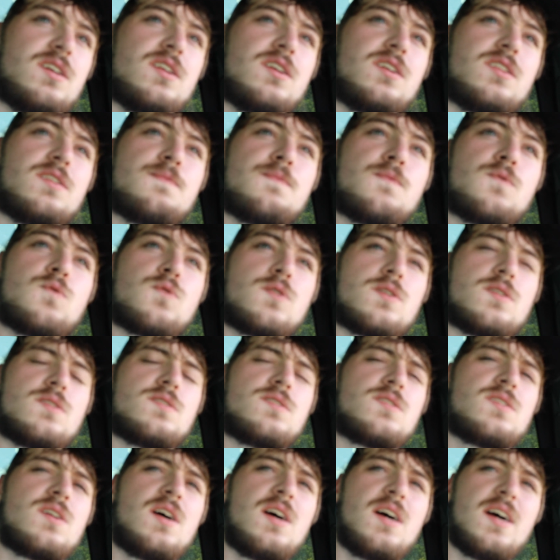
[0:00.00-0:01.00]
in the
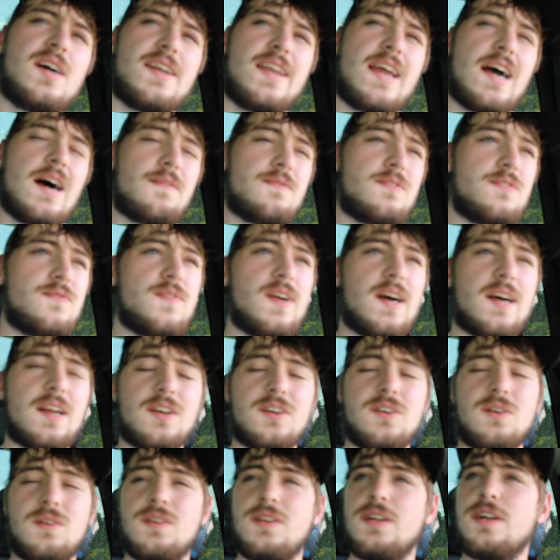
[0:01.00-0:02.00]
mornings. Now, if you've got
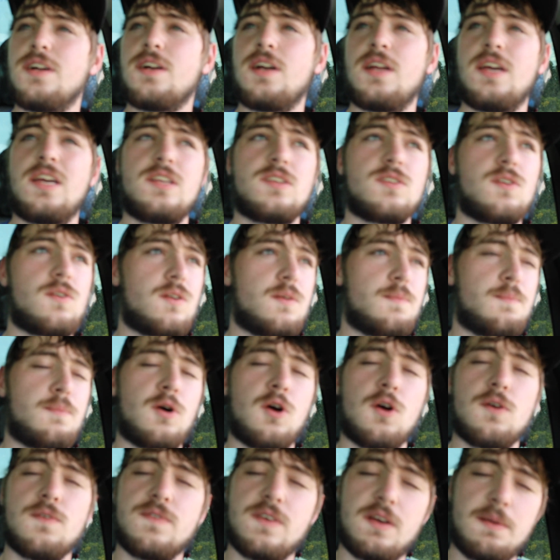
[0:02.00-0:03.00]
a good deer and he's on a
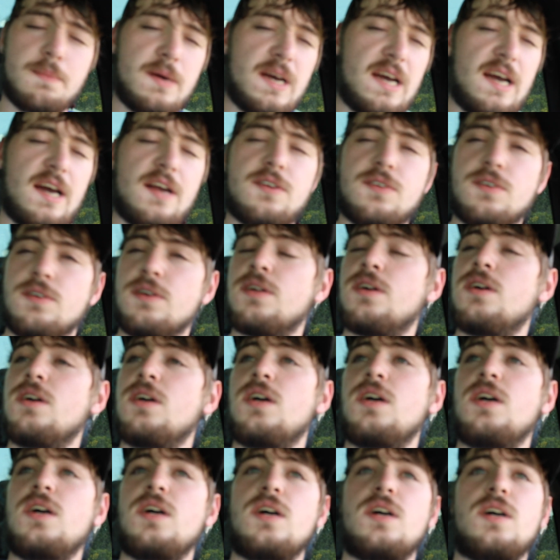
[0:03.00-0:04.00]
perfect pattern
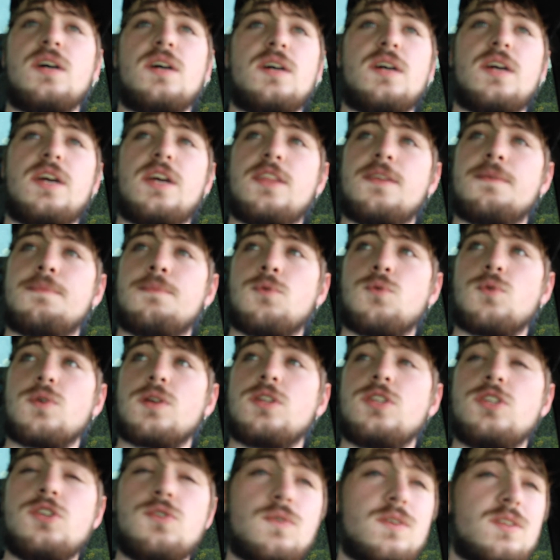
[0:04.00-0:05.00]
in the
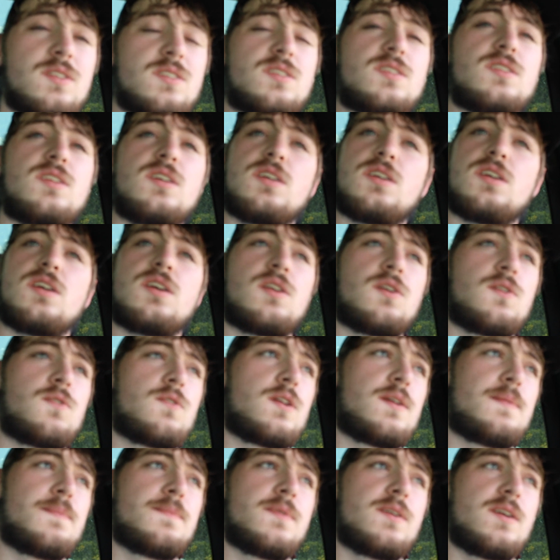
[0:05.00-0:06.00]
morning, you can sneak in
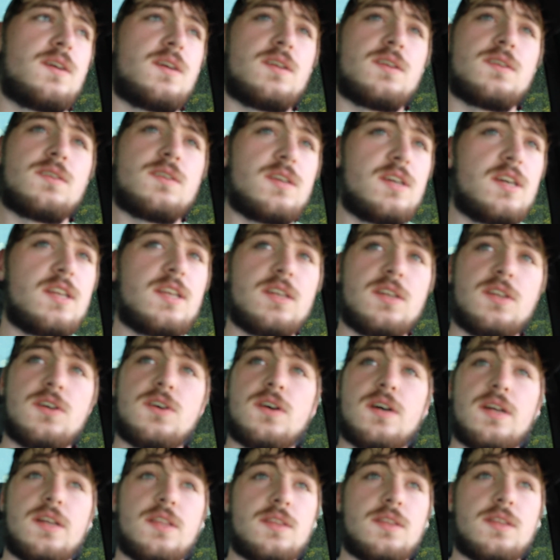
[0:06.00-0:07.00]
on him and get it
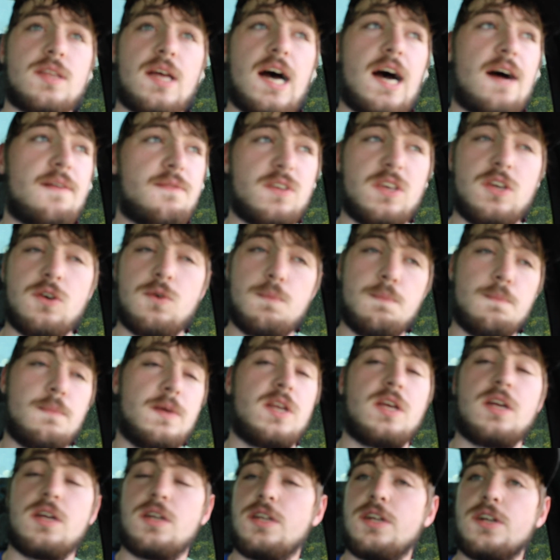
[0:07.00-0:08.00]
done. I've killed
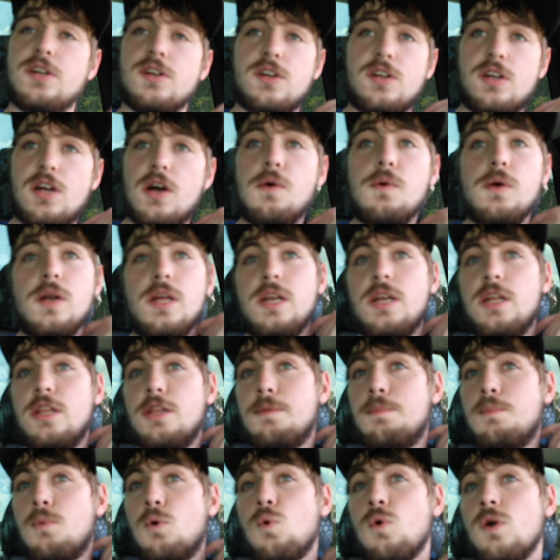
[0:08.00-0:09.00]
many a deer going in
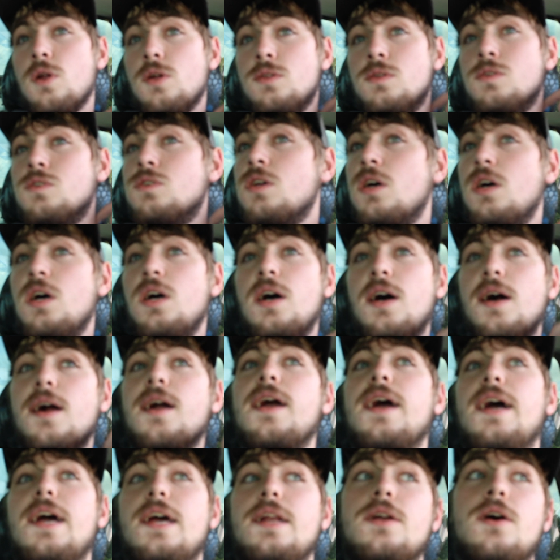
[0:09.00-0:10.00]
the mornings
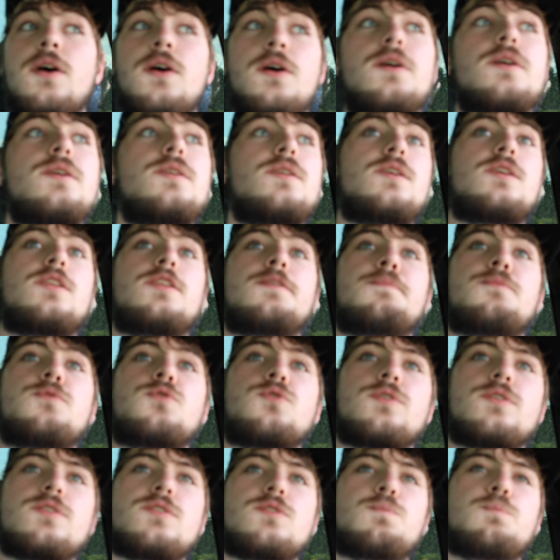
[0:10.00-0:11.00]
and hunting in the
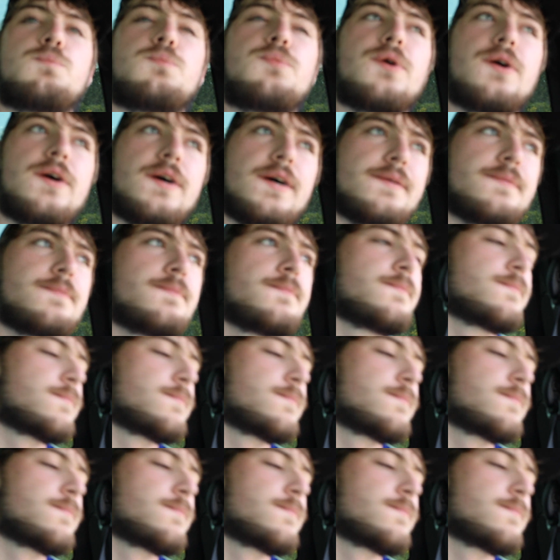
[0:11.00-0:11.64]
mornings, but